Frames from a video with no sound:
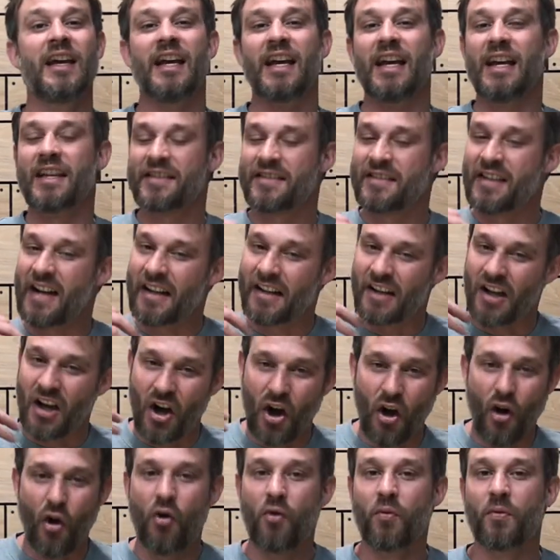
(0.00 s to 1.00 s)
It's not
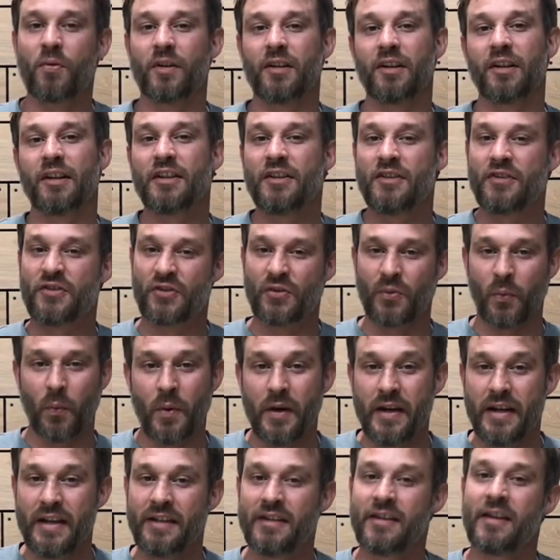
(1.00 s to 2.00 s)
overly
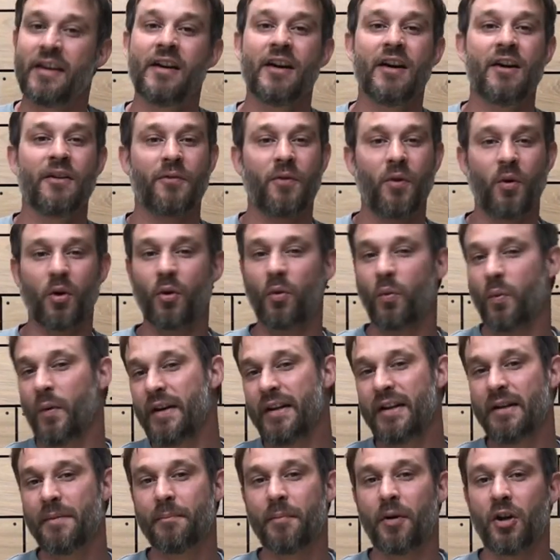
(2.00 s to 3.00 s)
sweet for a
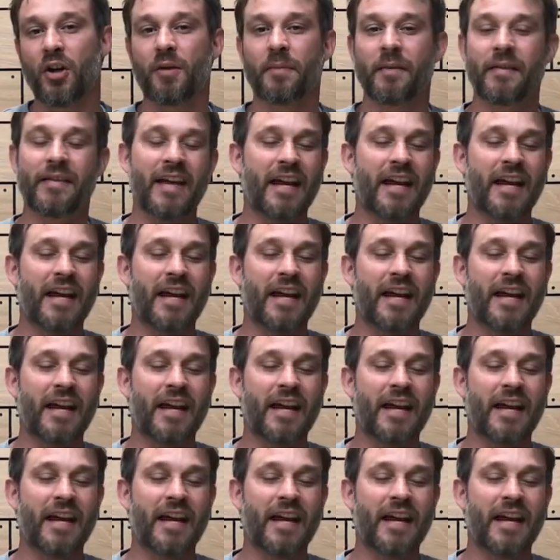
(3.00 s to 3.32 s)
wheated bourbon.